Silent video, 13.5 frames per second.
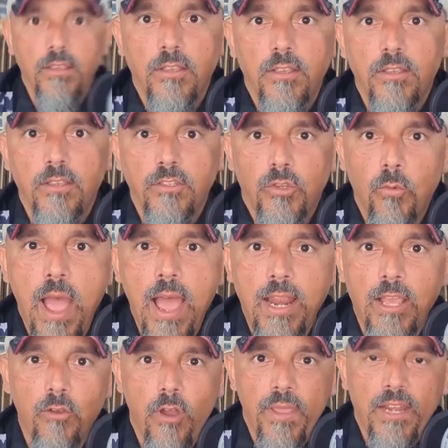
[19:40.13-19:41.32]
So a while ago, I
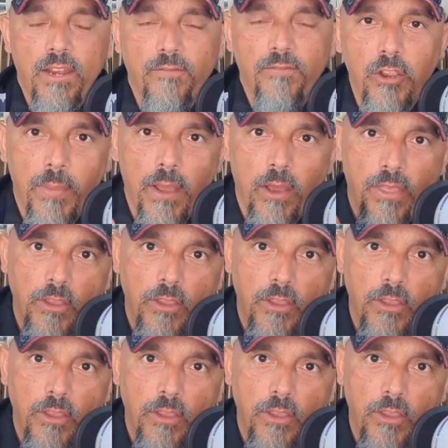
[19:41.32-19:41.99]
made a video about that.